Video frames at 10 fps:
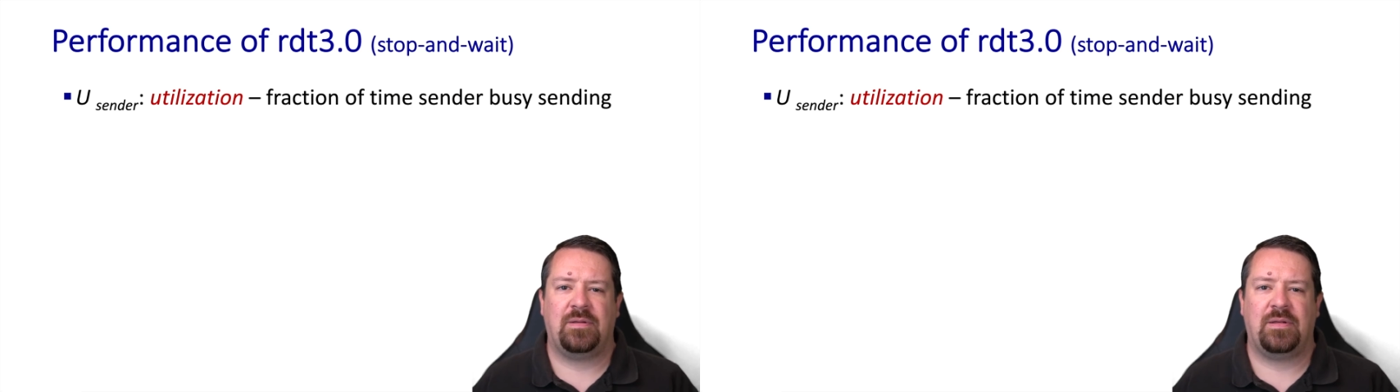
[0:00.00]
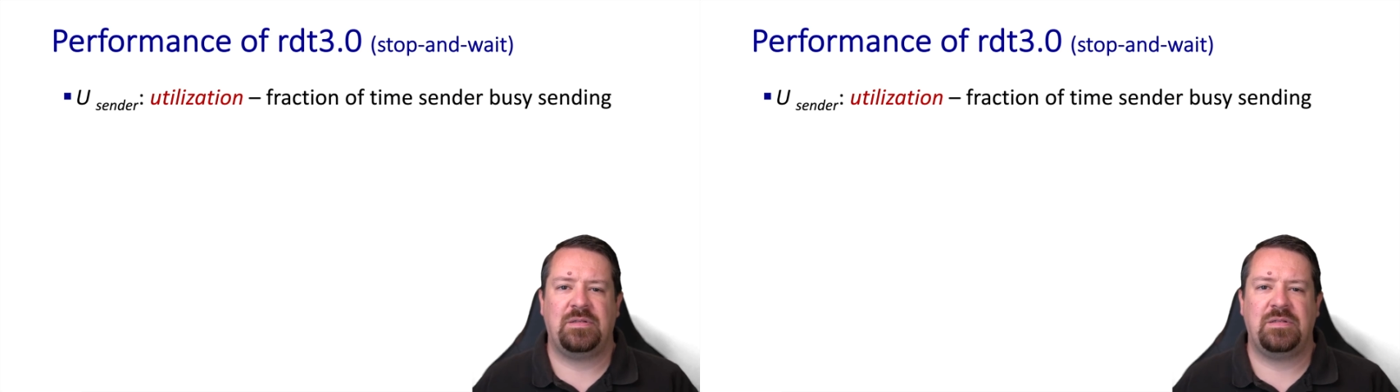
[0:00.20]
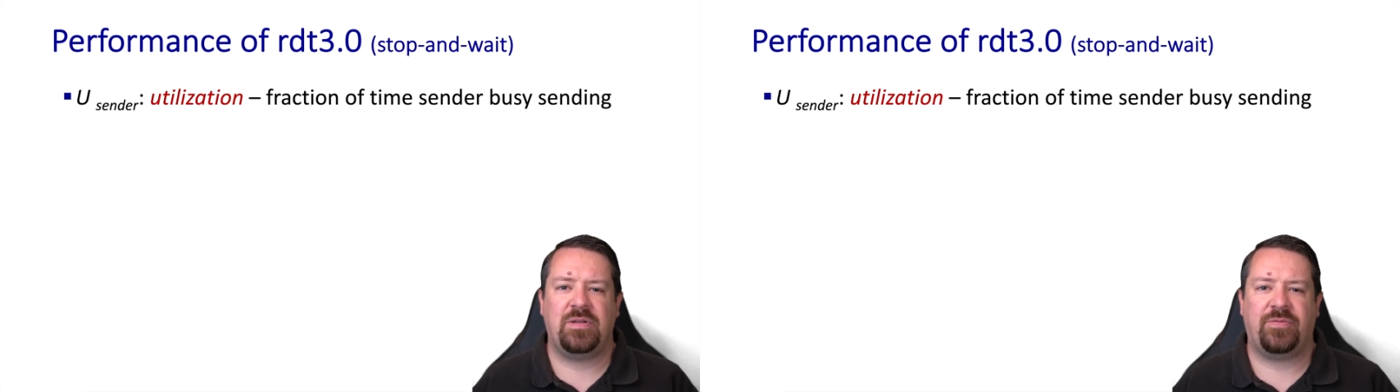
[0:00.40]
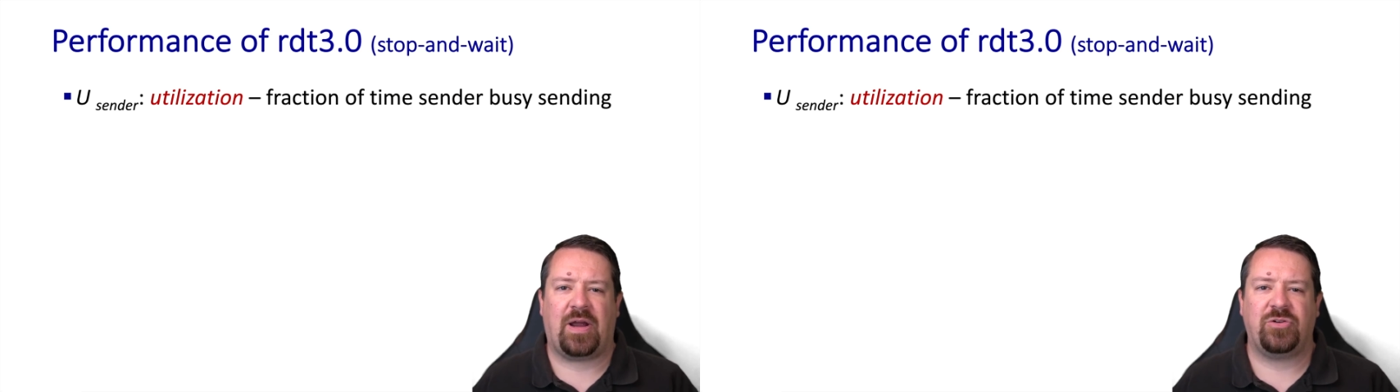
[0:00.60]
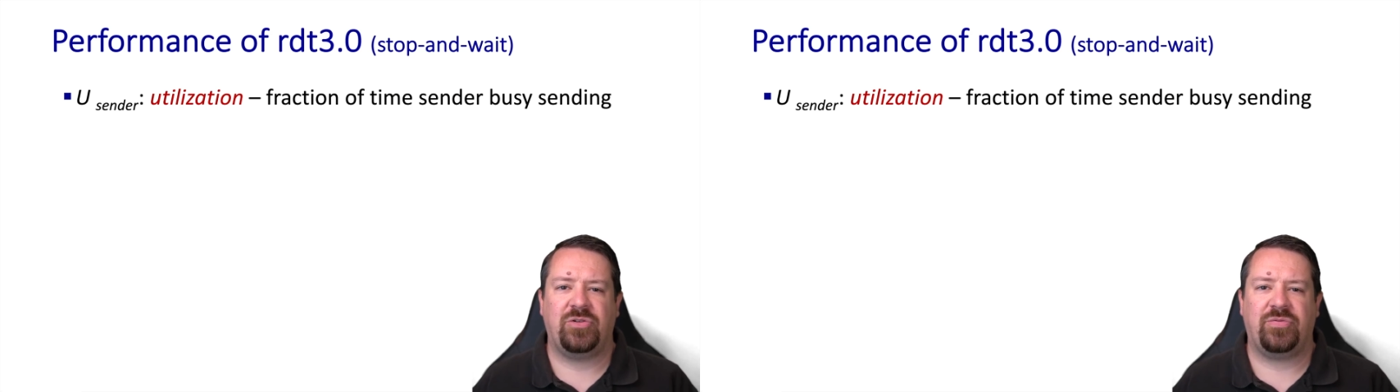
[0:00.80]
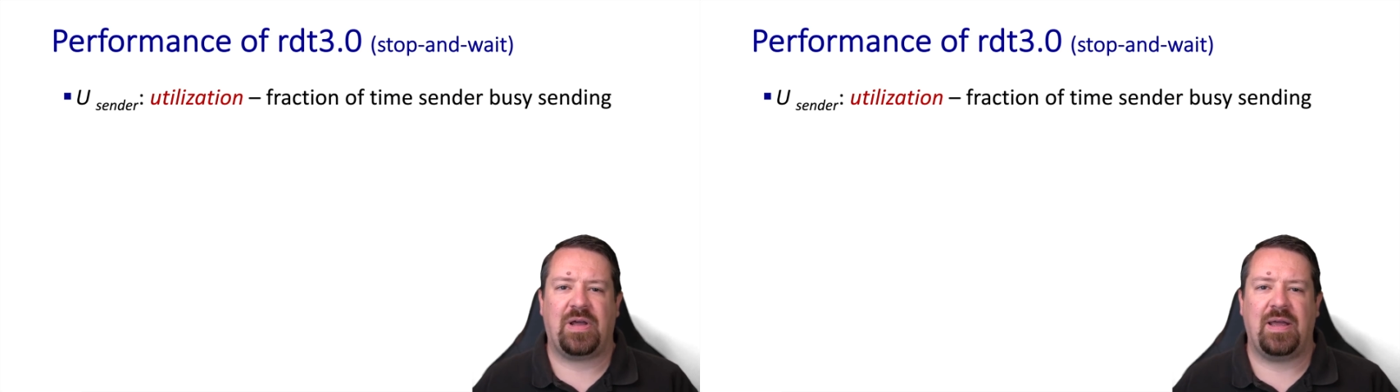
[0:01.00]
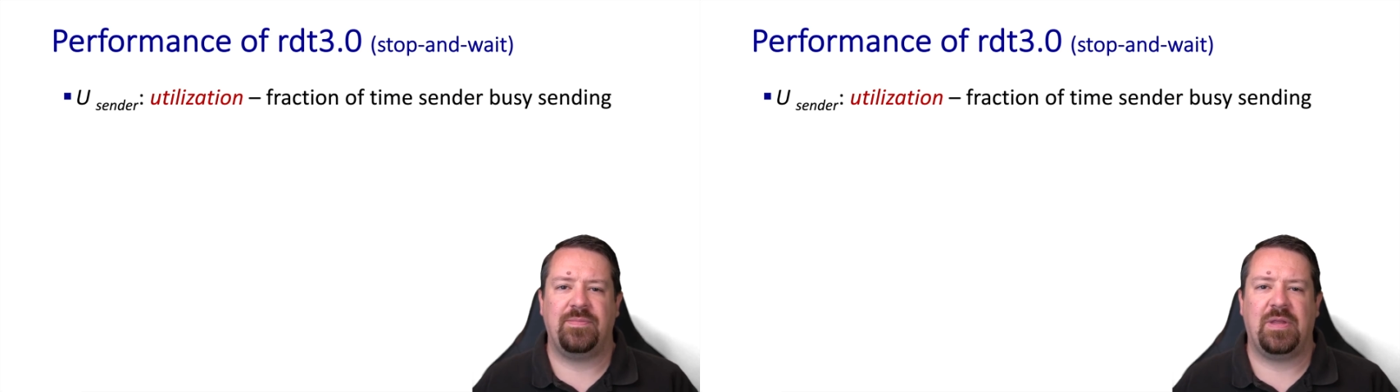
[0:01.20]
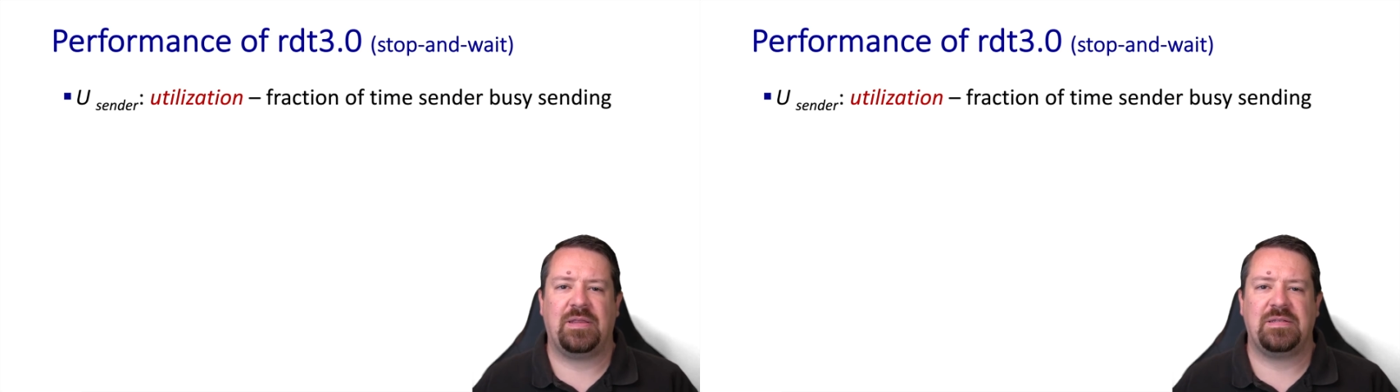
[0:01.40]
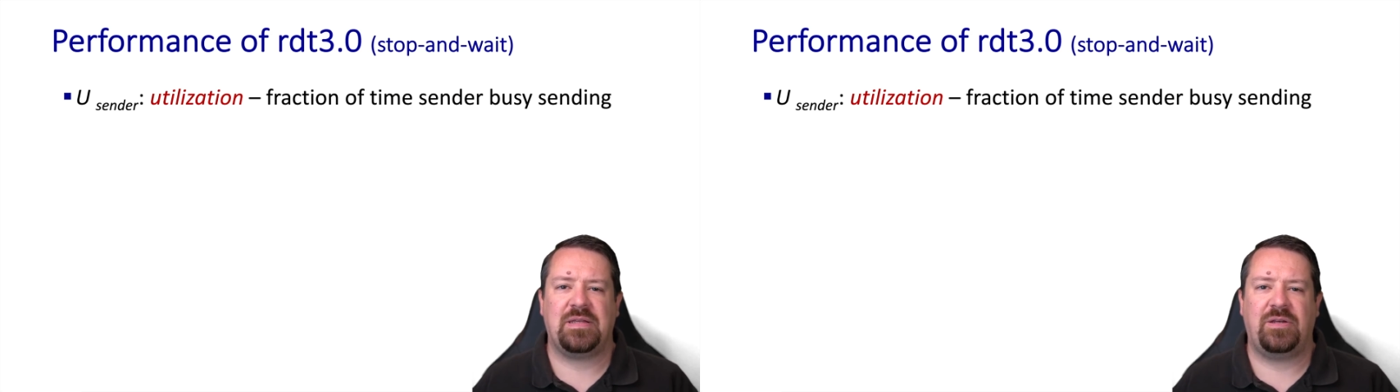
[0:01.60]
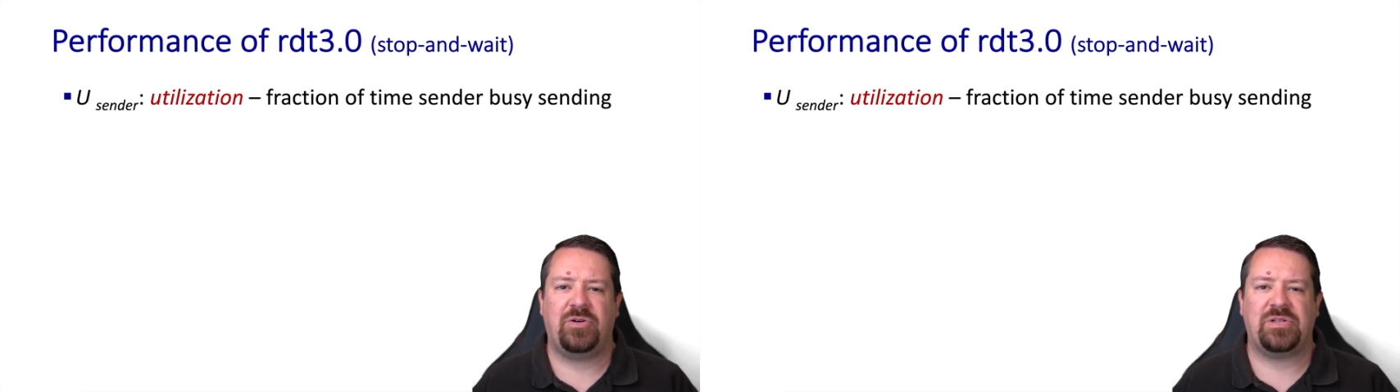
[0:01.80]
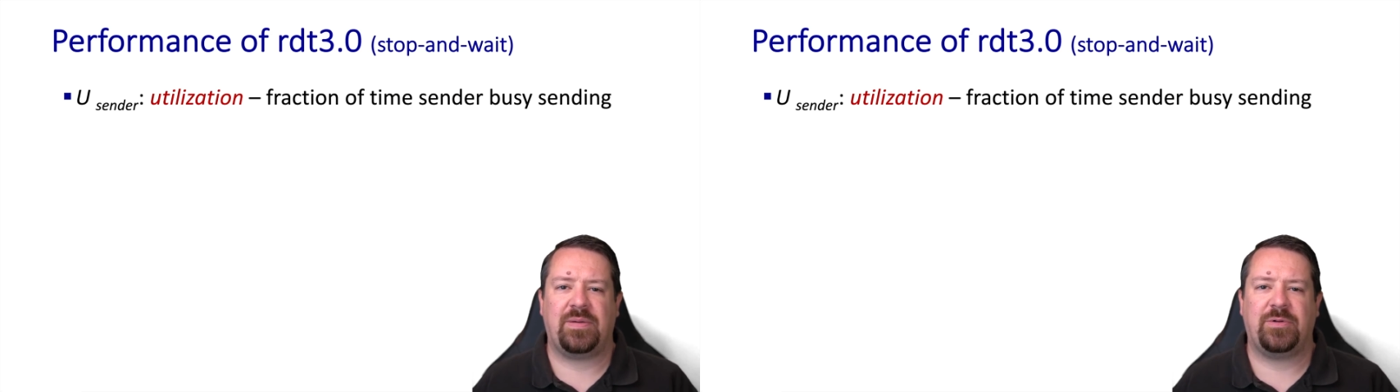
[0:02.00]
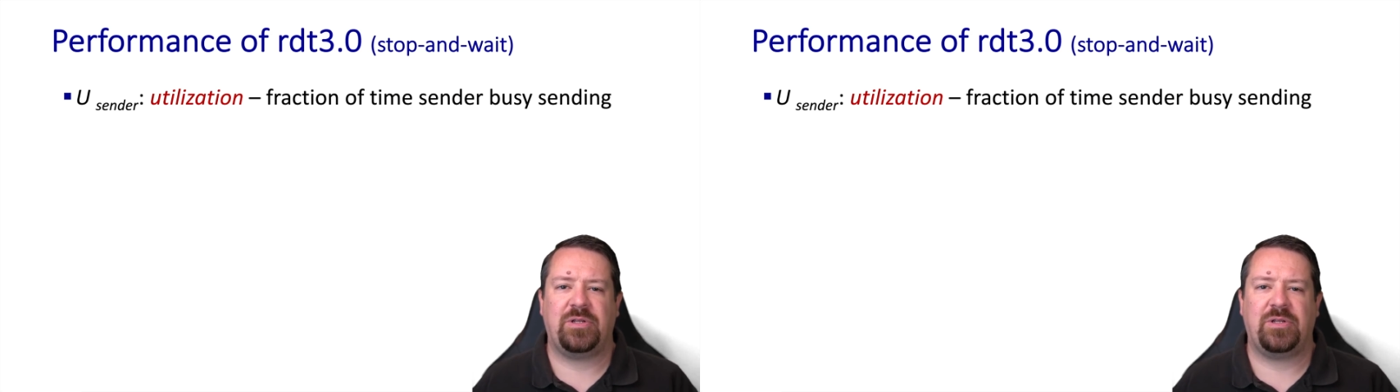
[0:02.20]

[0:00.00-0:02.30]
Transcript: This is the fraction of time that the sender is able